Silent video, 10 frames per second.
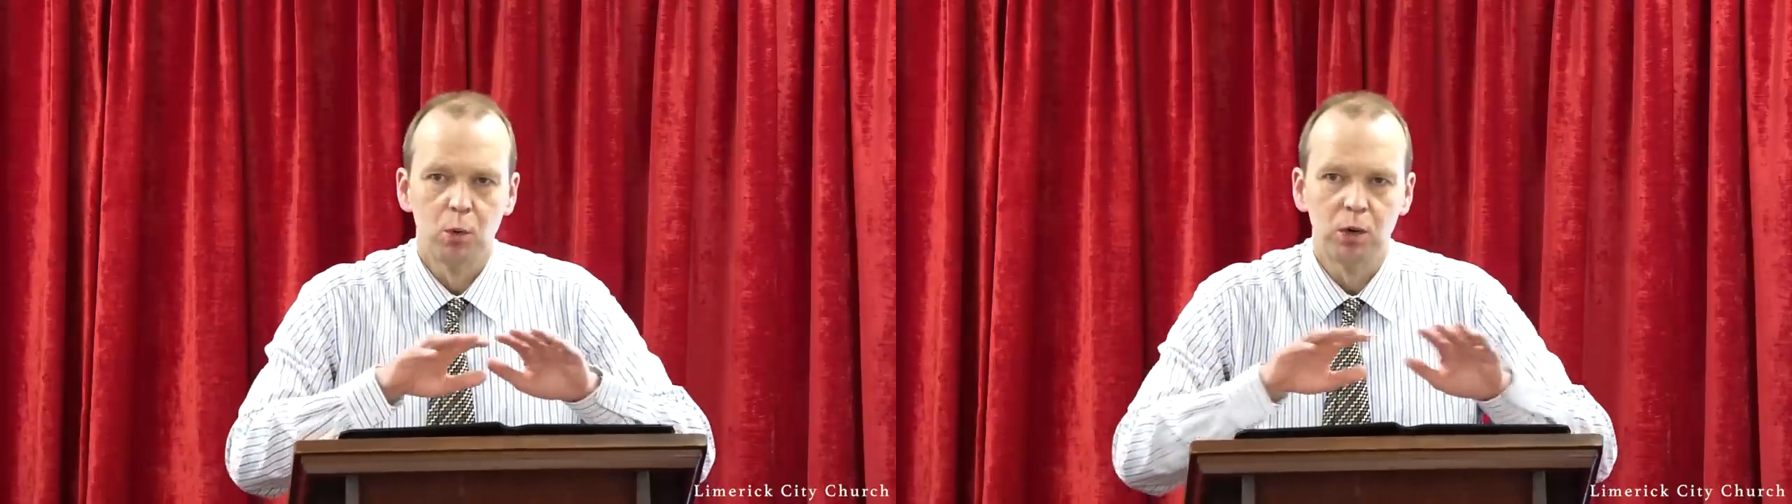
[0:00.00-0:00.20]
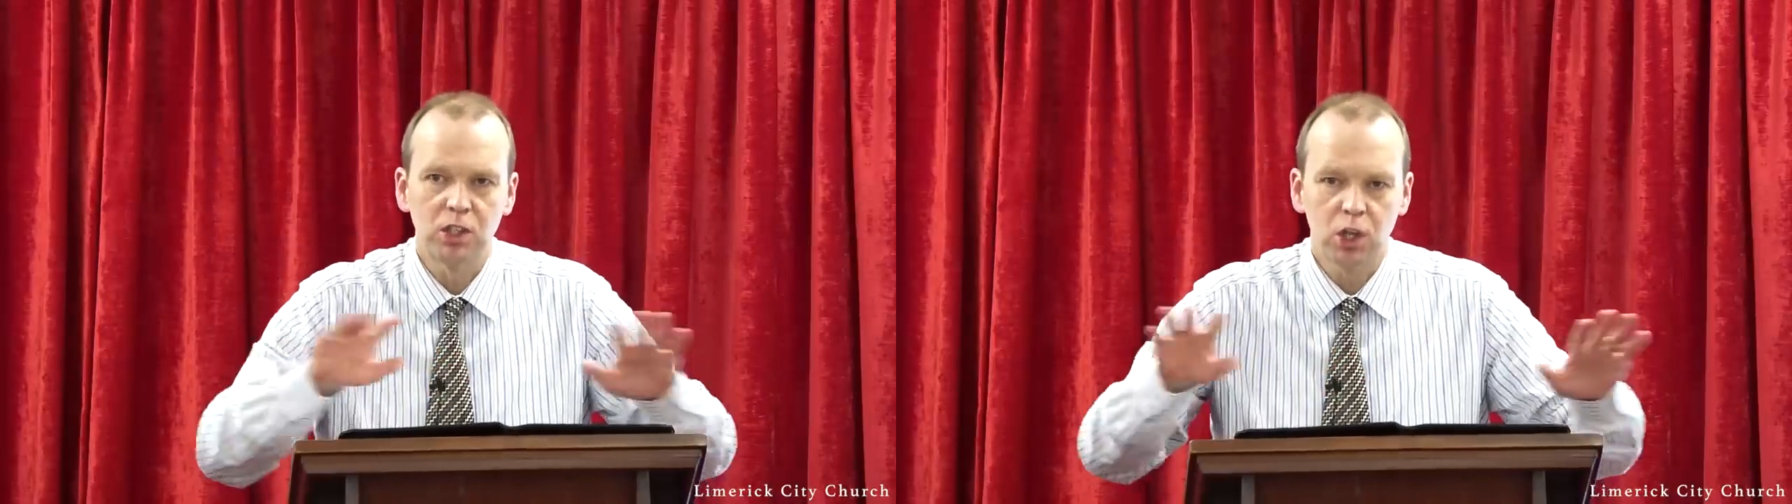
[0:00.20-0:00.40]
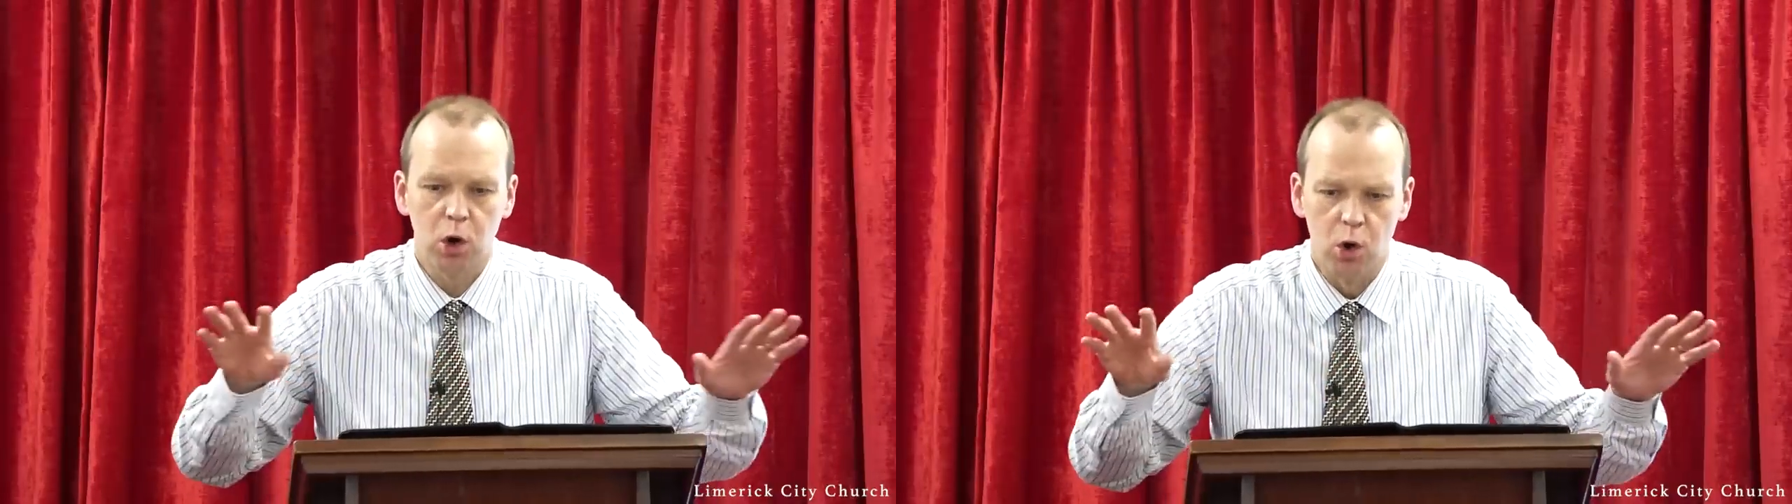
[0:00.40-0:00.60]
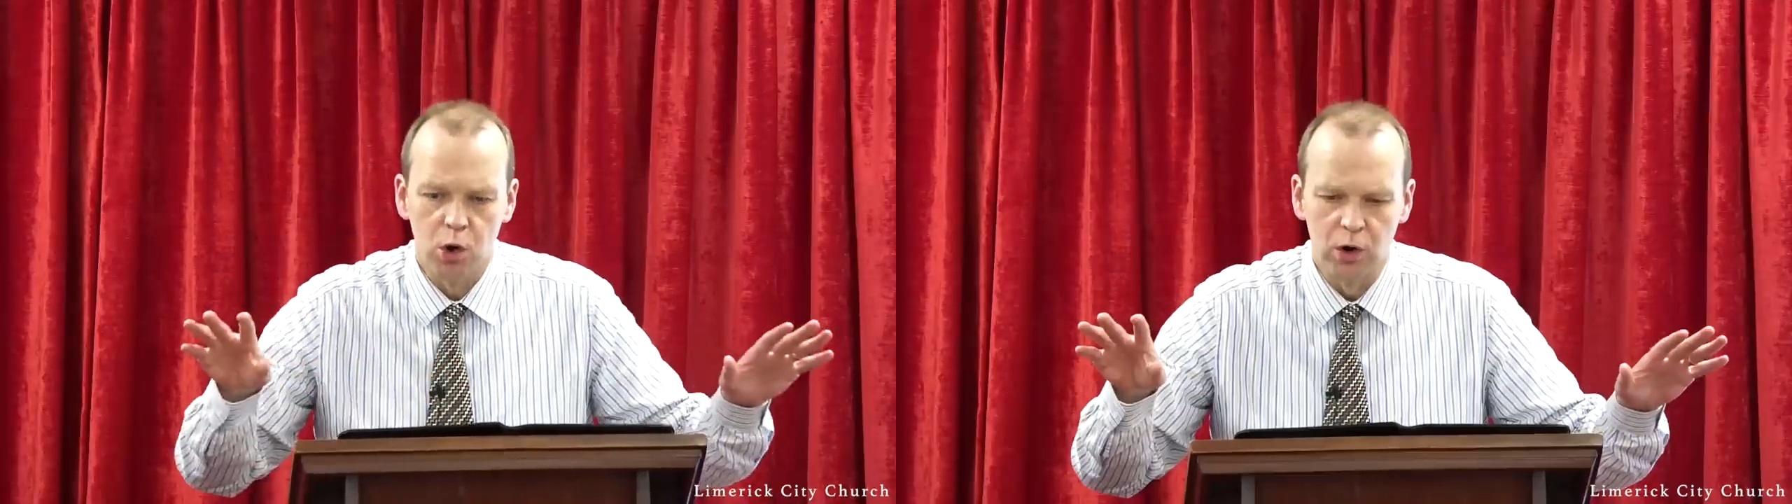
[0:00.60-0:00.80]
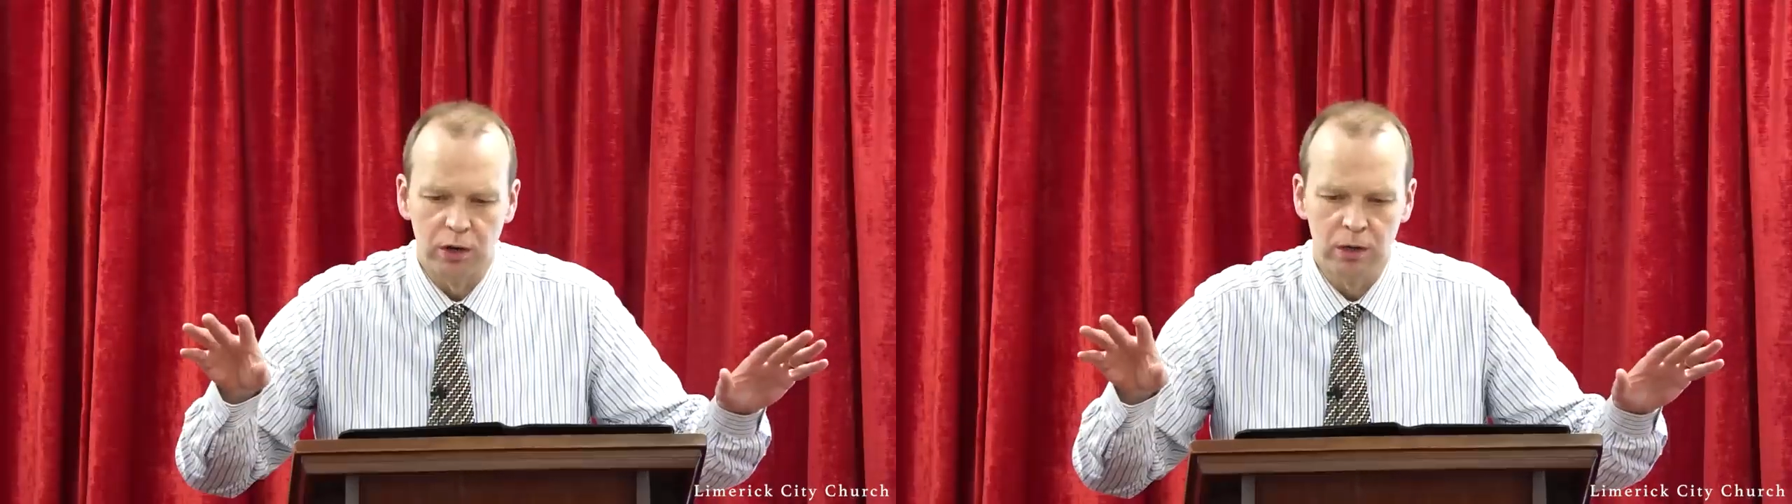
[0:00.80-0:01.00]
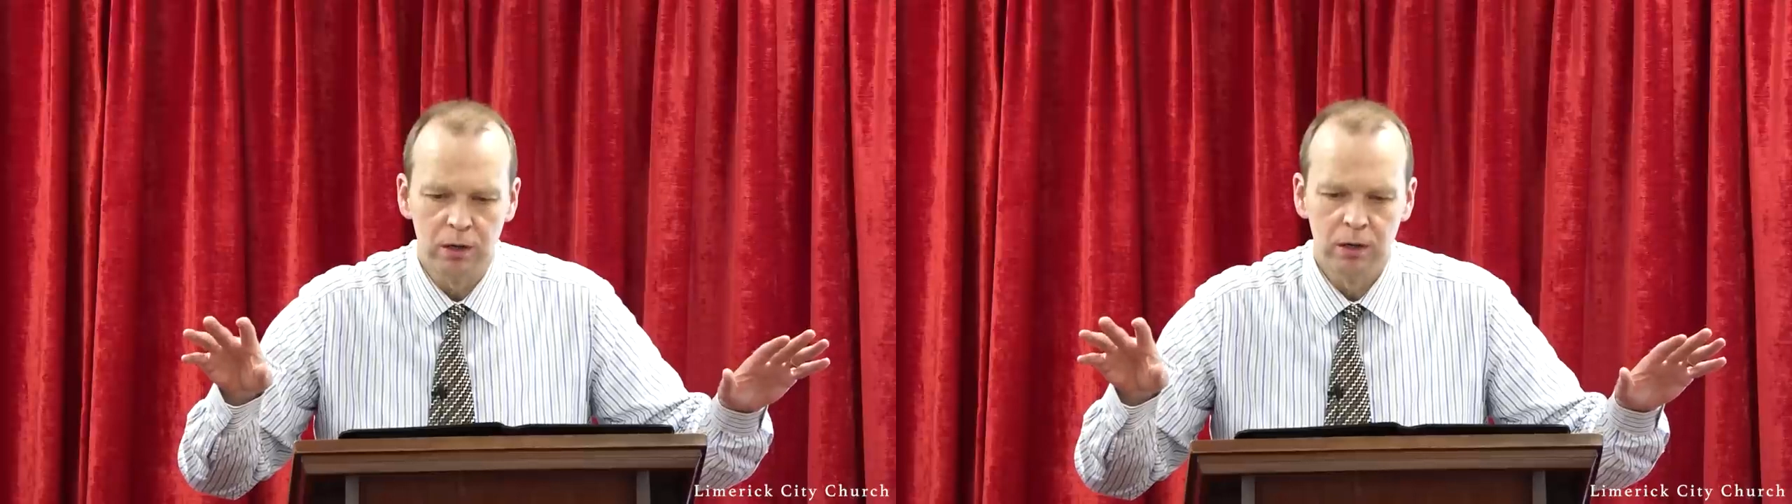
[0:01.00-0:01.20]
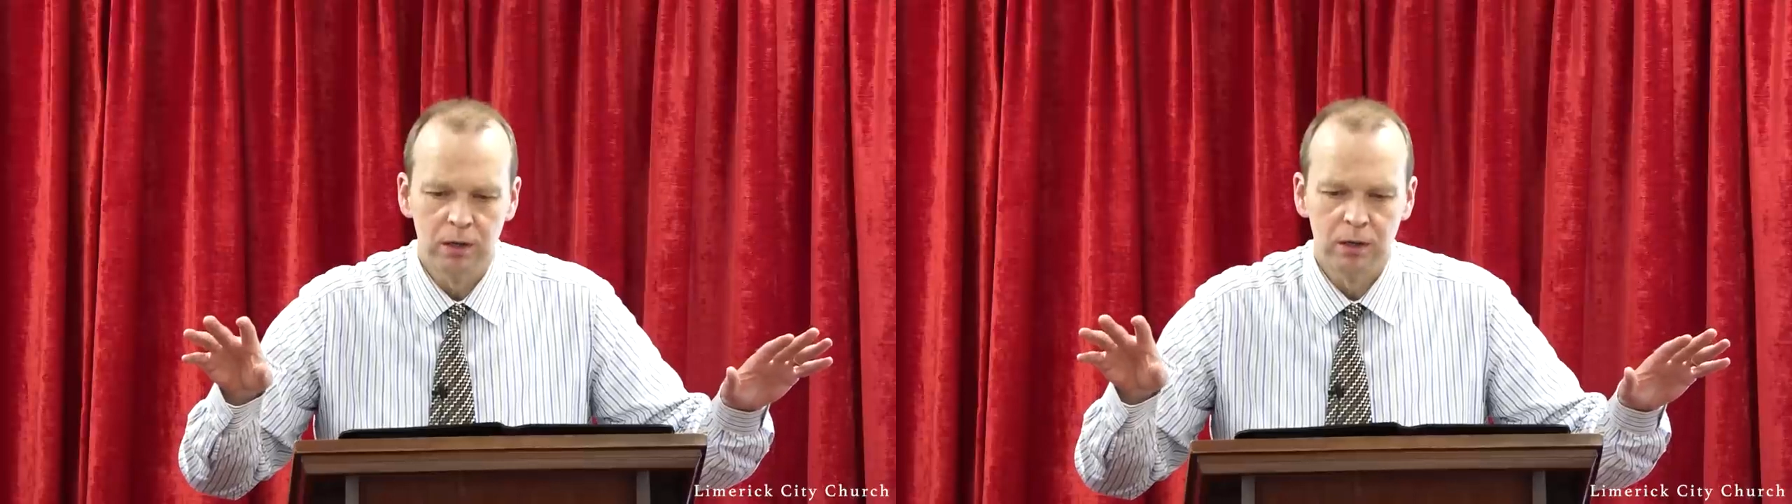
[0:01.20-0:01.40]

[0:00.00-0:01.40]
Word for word: with corn.